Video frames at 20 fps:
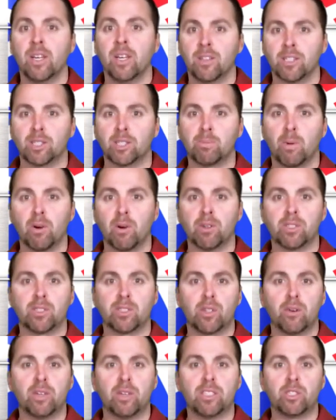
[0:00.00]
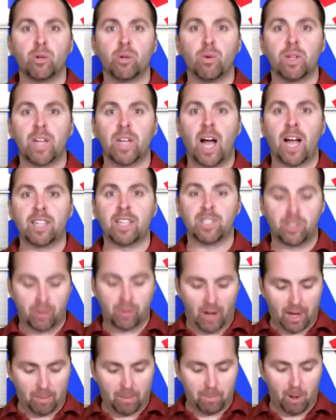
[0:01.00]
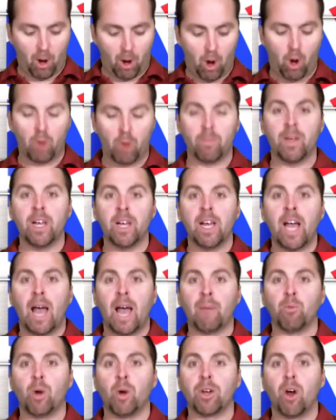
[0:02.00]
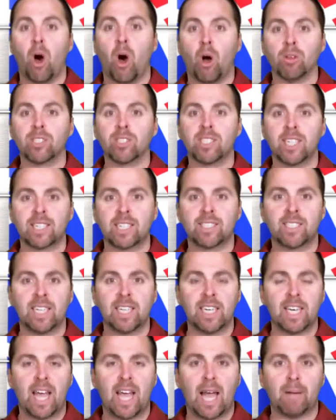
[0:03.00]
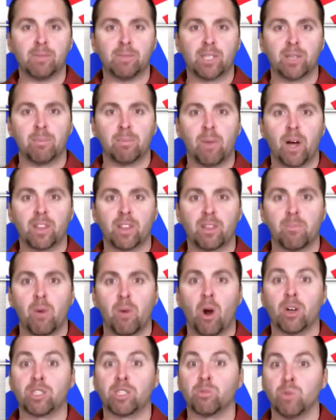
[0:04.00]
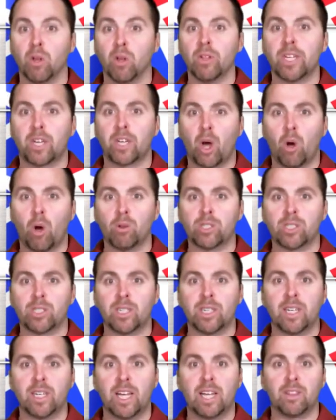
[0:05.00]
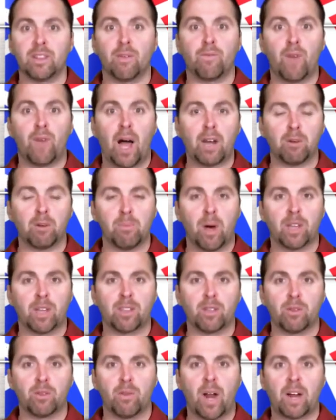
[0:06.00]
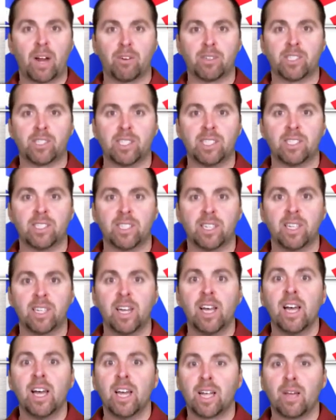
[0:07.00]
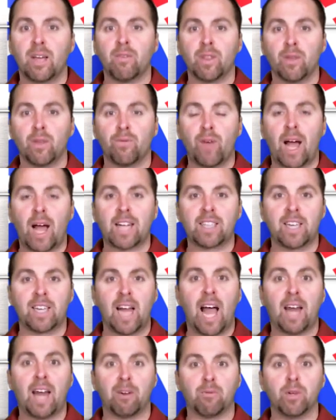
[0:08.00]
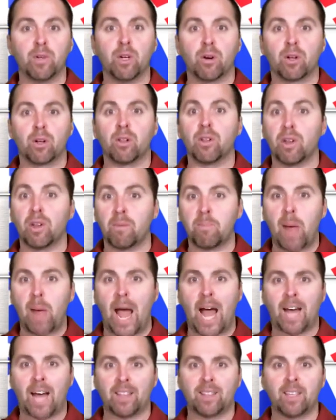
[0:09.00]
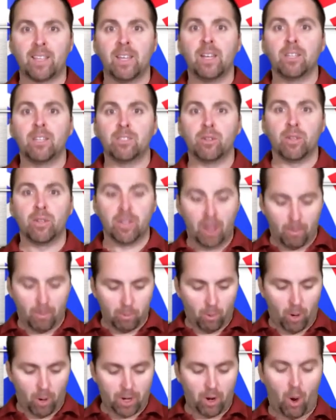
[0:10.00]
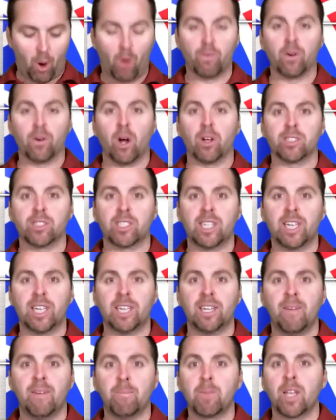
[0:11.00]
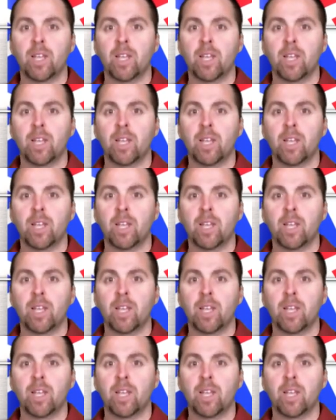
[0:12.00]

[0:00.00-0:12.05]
The Spurs 32 9 straight up at home and won all 16 games in the month of March. Really coasted in the final month of the regular season, given the fact that it had a real clear path to the number one overall seed.